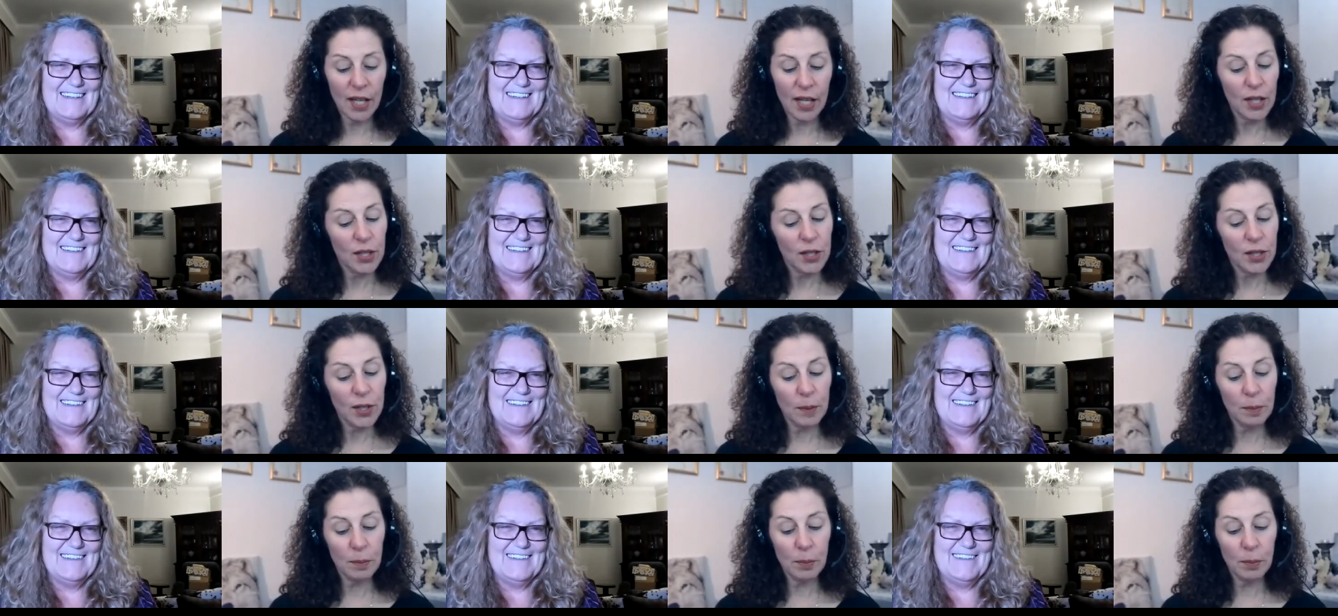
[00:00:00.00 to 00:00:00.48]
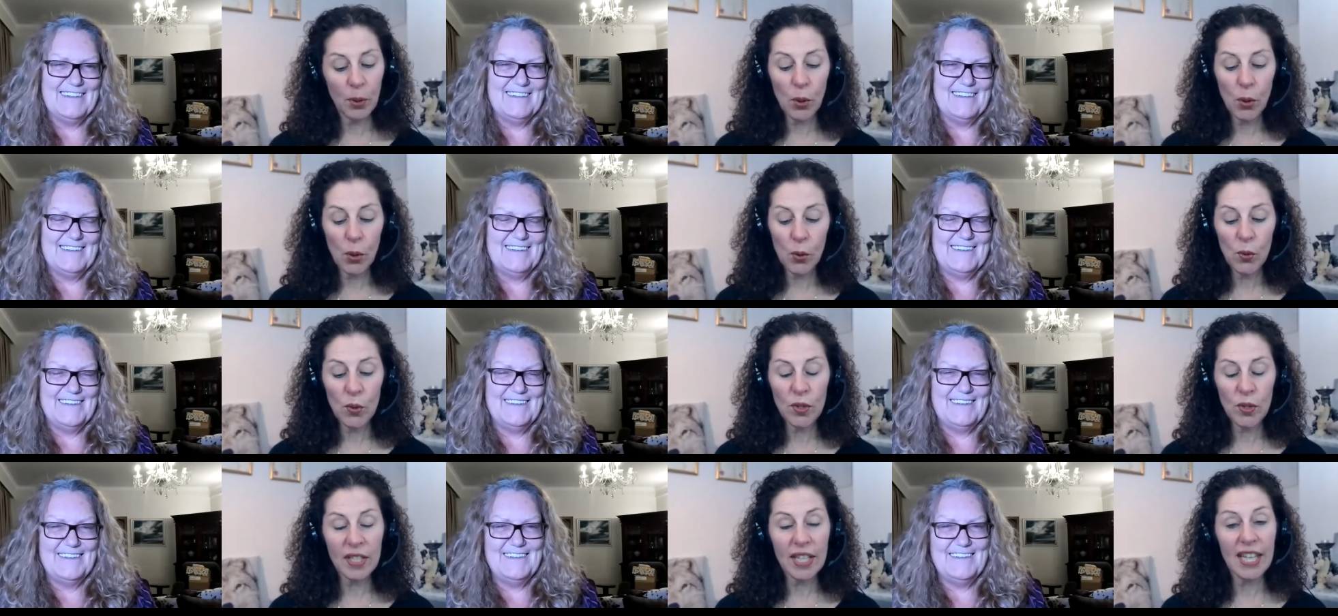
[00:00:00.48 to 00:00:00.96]

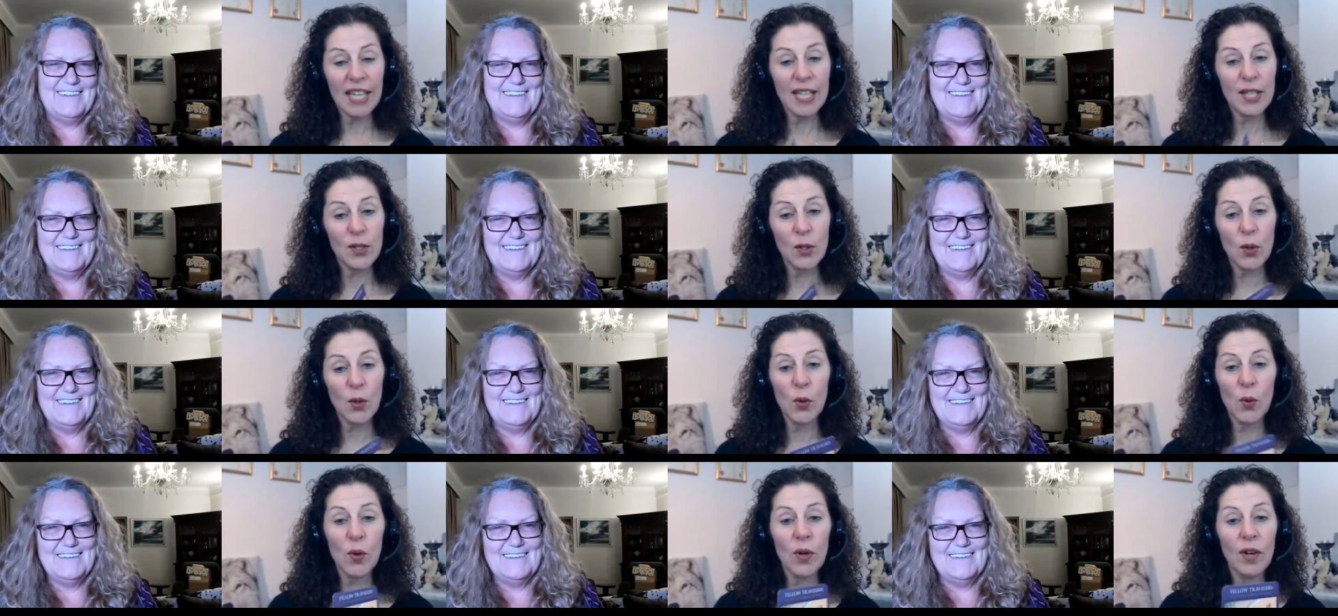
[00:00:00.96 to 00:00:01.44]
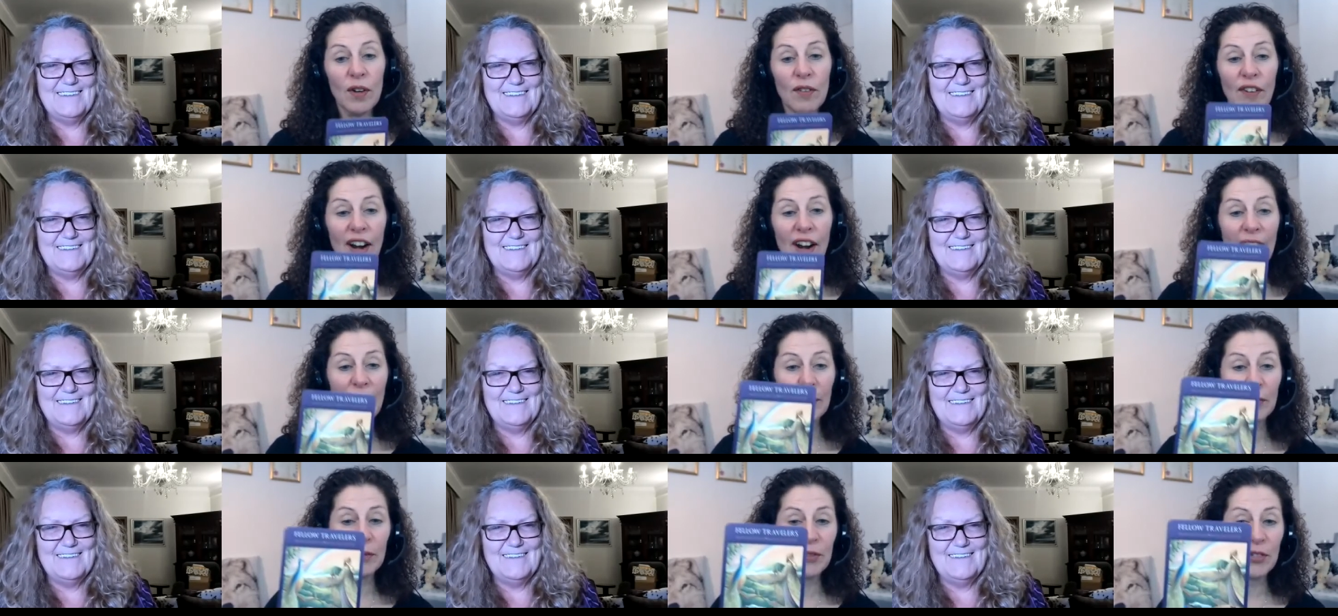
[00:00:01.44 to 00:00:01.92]
Speaker 1: support is all
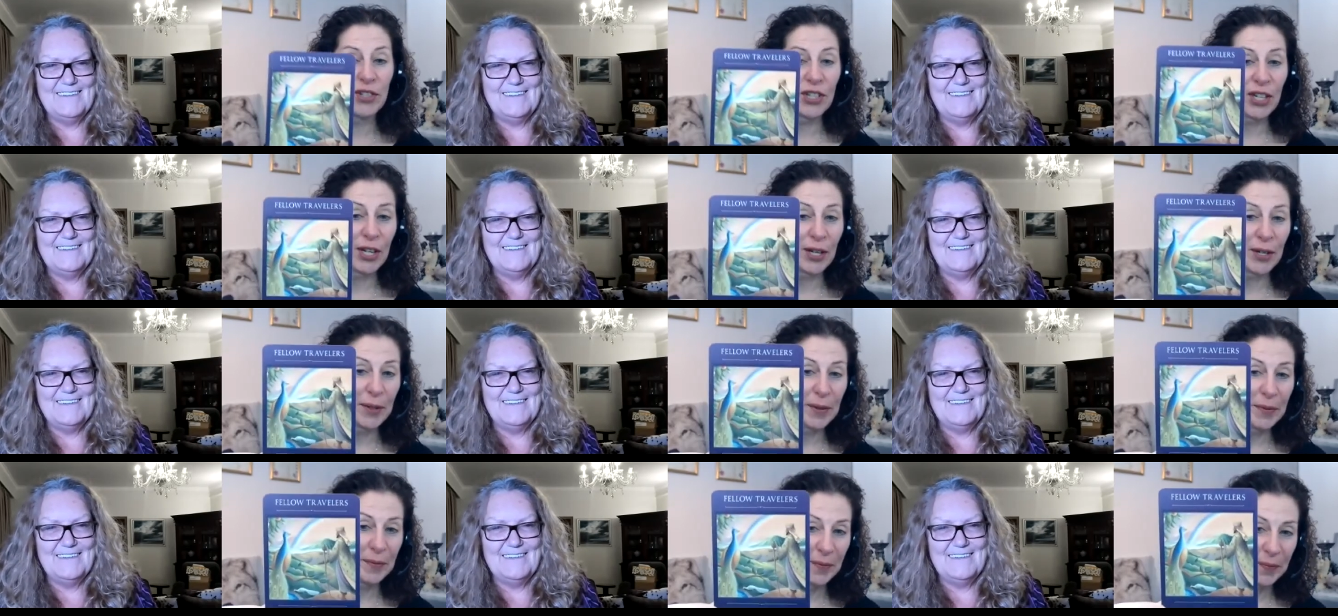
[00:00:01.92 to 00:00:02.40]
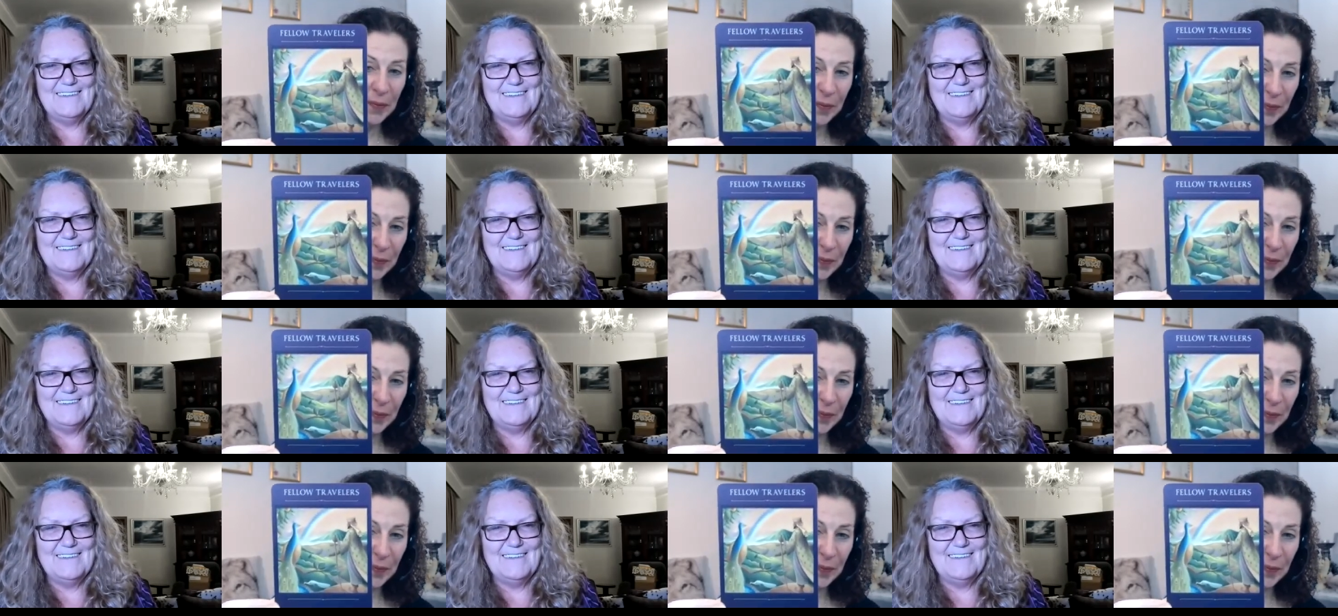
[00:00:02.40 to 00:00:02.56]
around you.